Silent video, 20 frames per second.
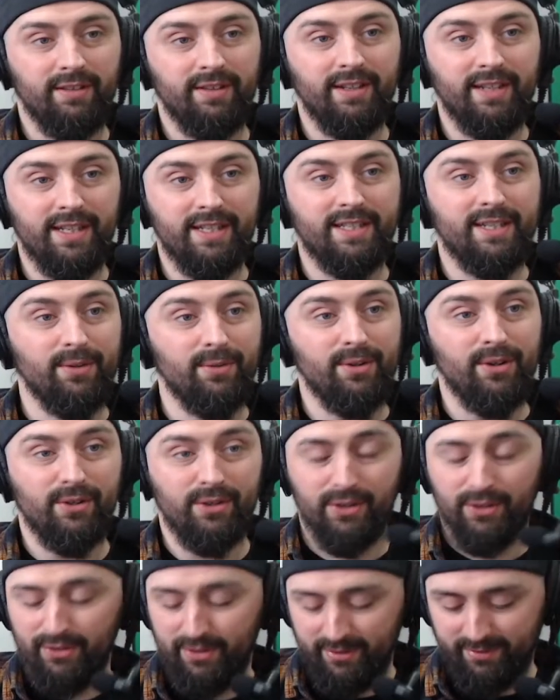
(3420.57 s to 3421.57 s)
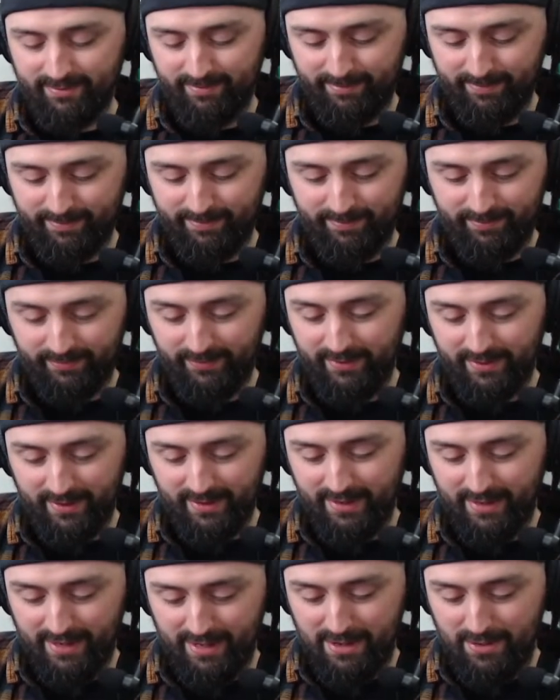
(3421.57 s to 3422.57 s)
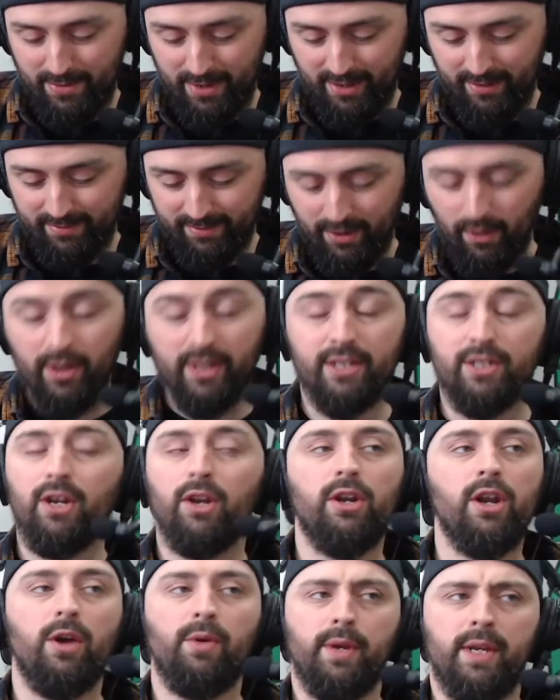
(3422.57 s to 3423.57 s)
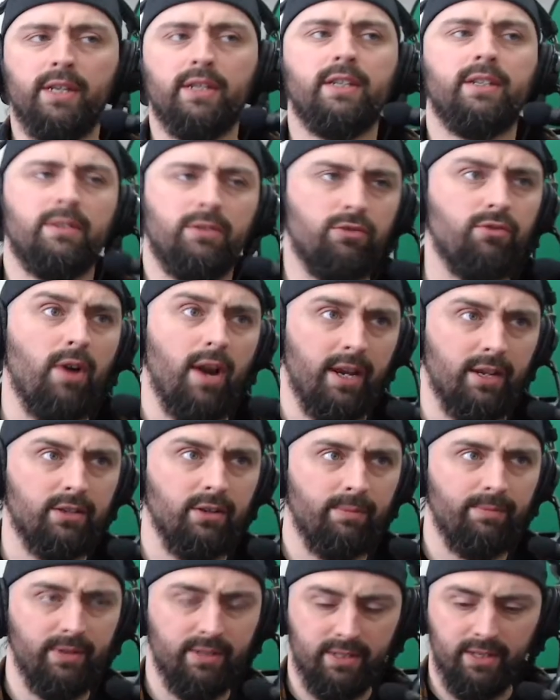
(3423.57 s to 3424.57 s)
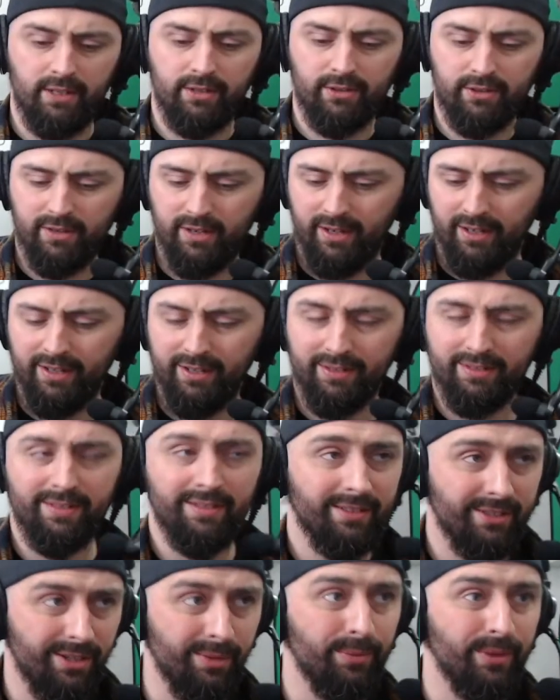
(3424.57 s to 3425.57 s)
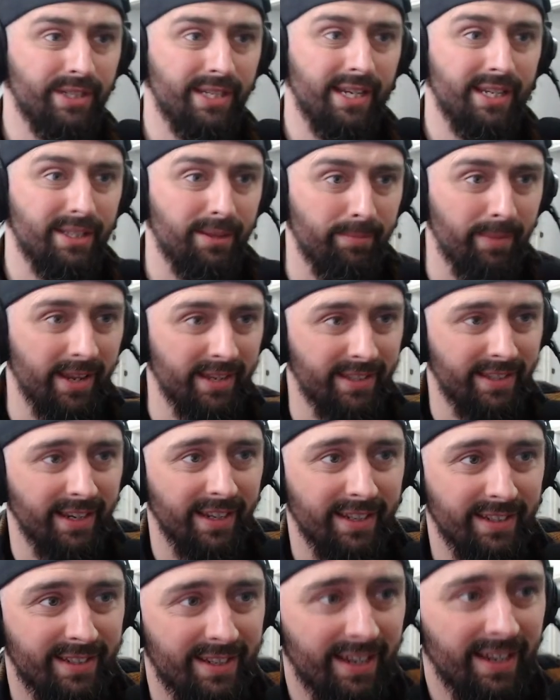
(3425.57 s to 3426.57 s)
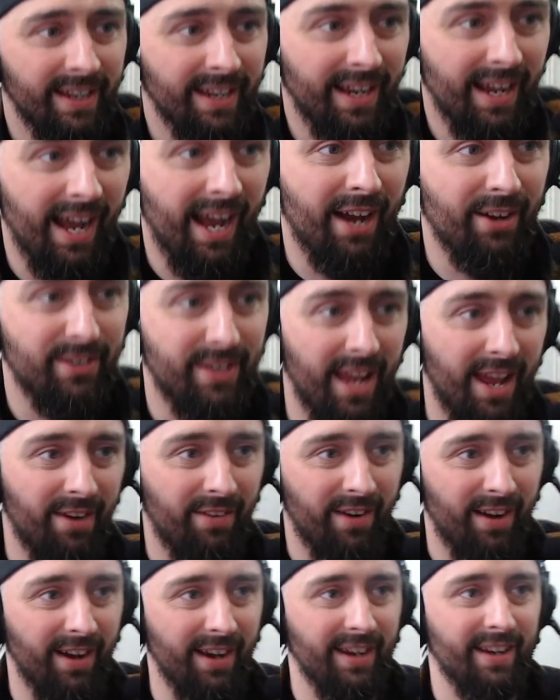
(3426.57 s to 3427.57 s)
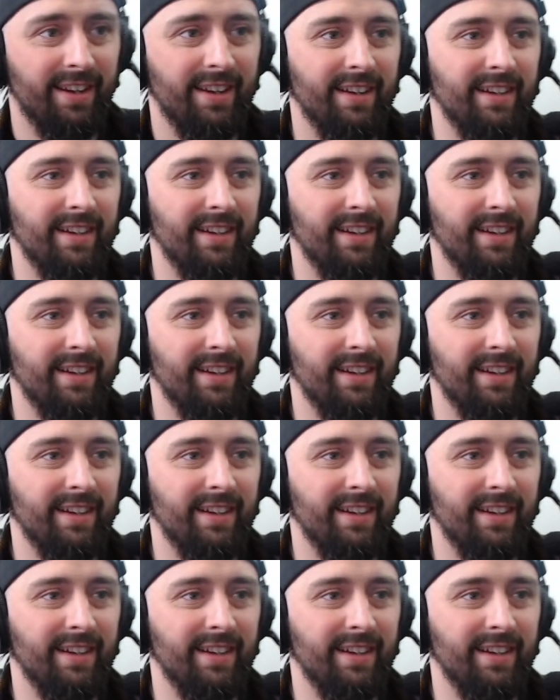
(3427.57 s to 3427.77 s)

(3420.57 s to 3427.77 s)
and he's still not good. Anyway, he's great, obviously. Some would say he's the bestest. How dare I?